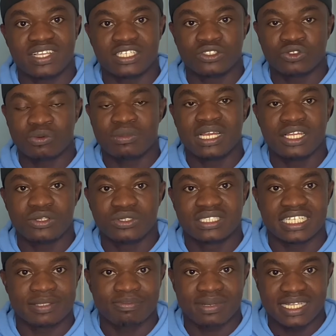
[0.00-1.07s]
is normally used
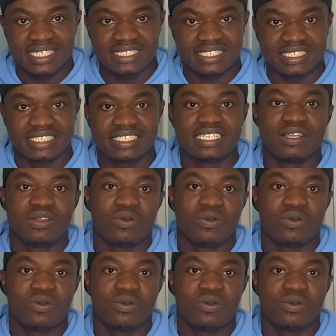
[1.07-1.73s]
at places